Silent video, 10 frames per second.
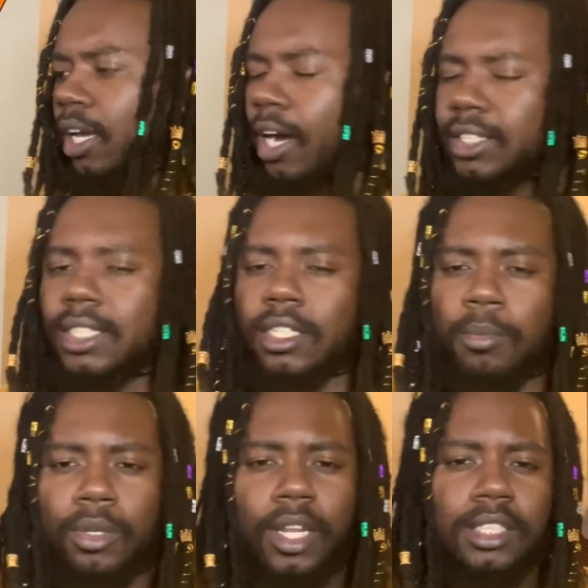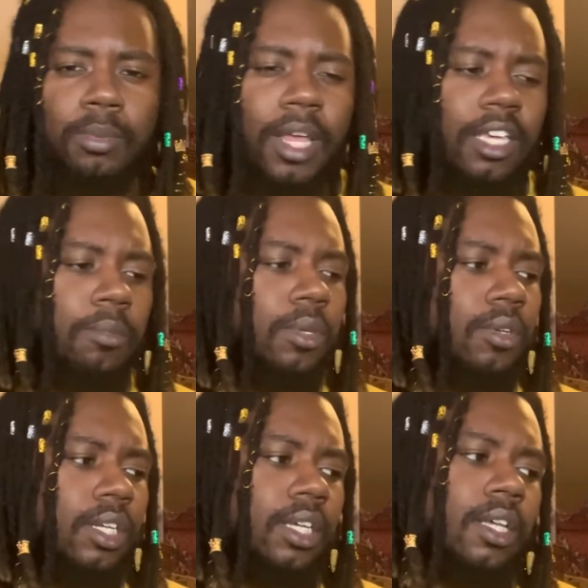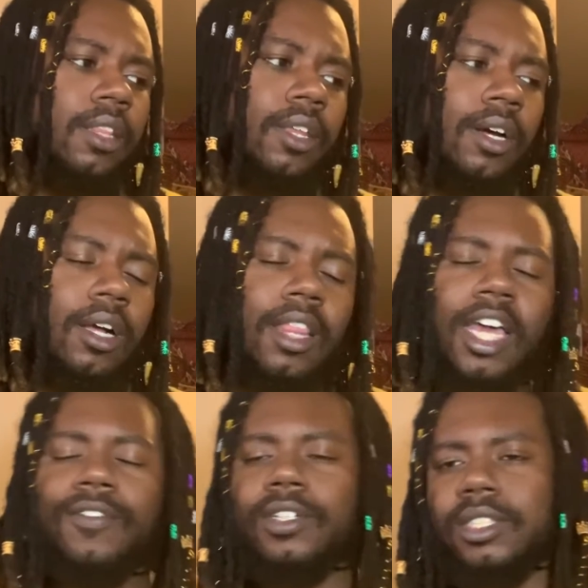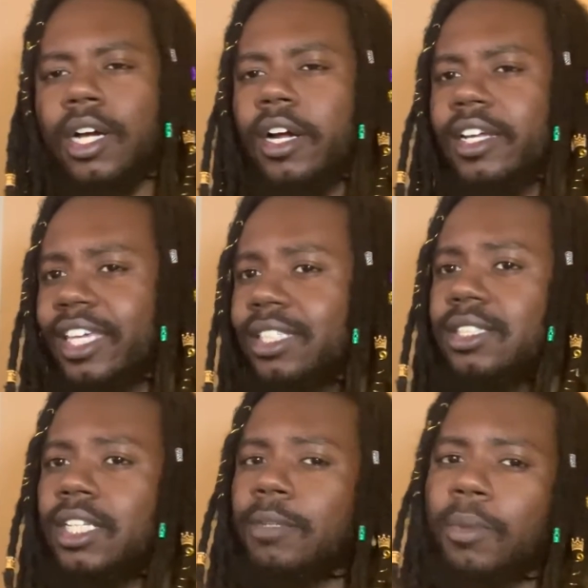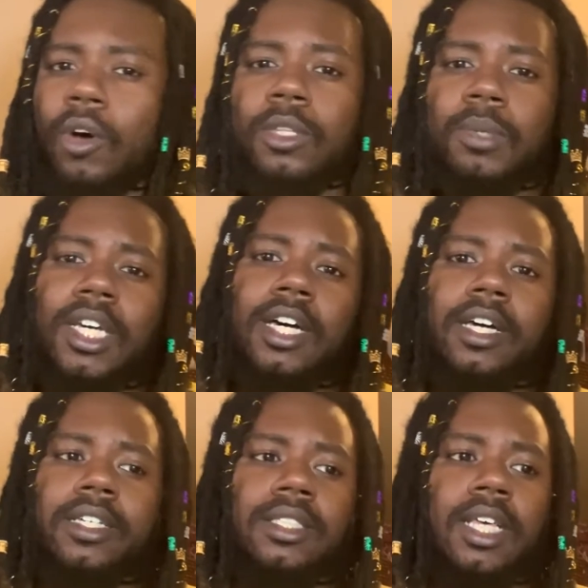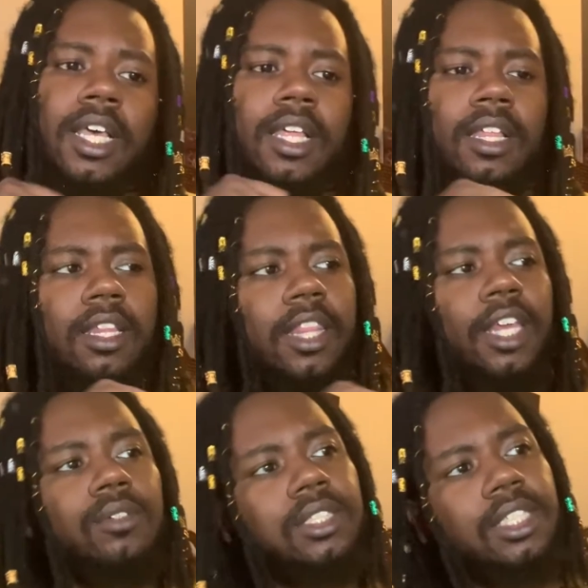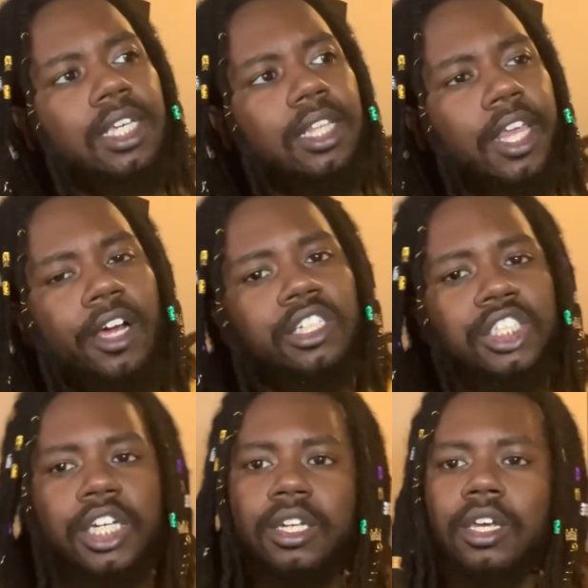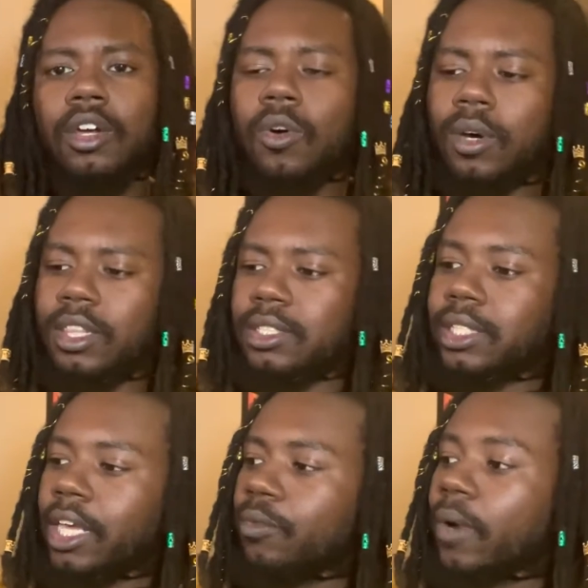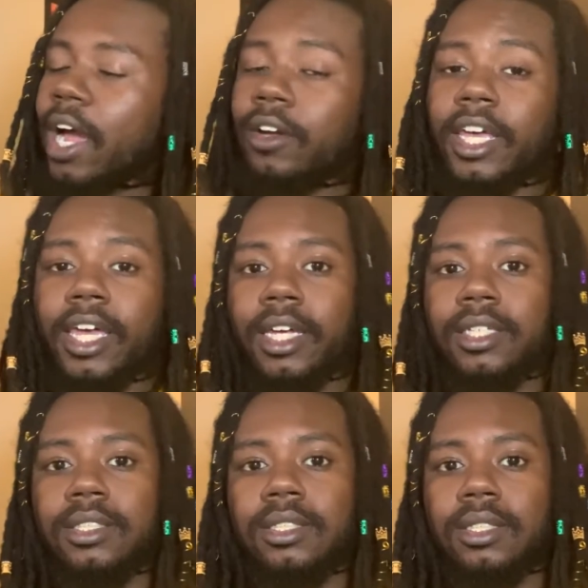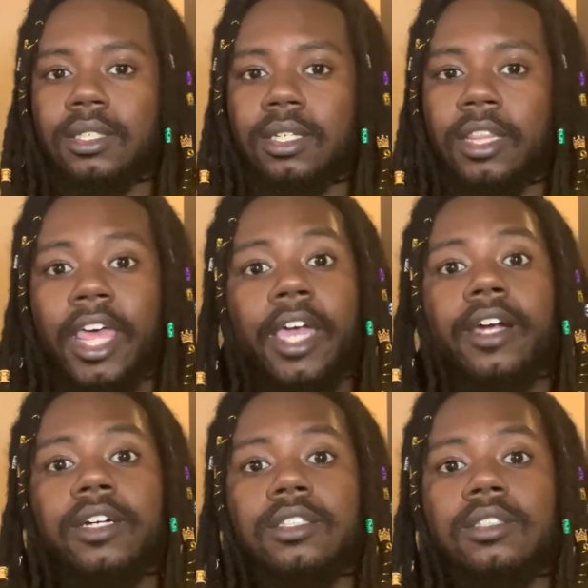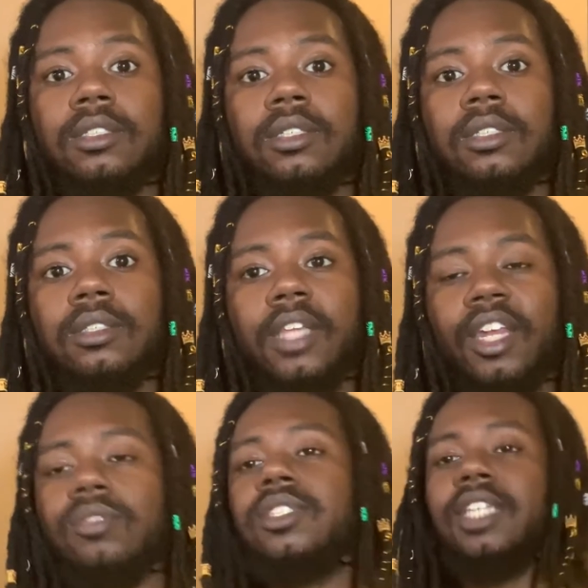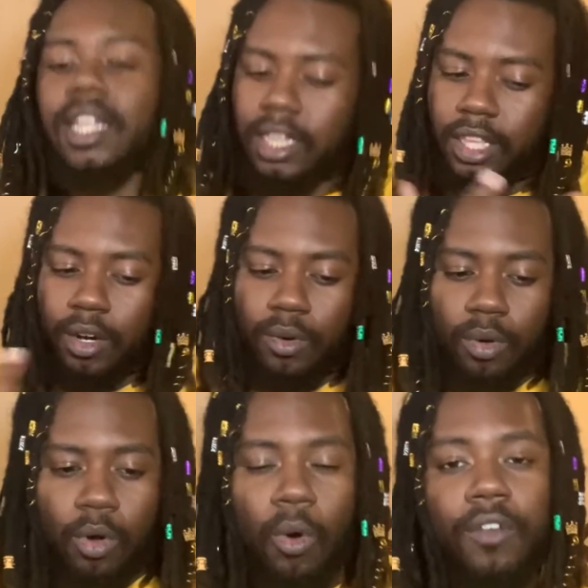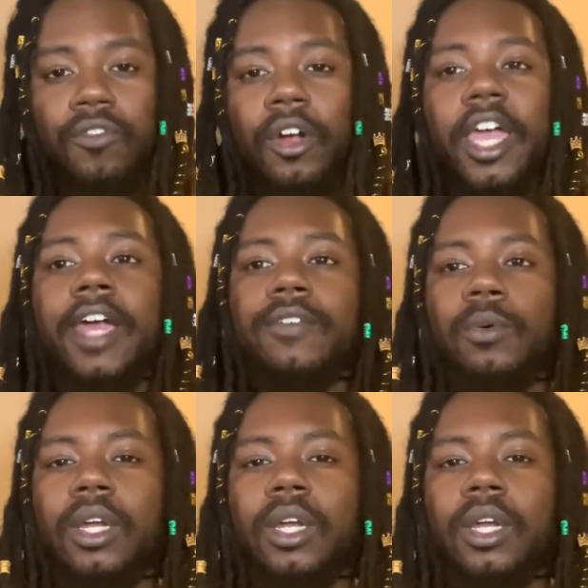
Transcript: Us as a community, as a Black community, there are a lot of us that are against it, but only because they don't see their agenda going the same route as theirs. They don't see that they're going for everyone.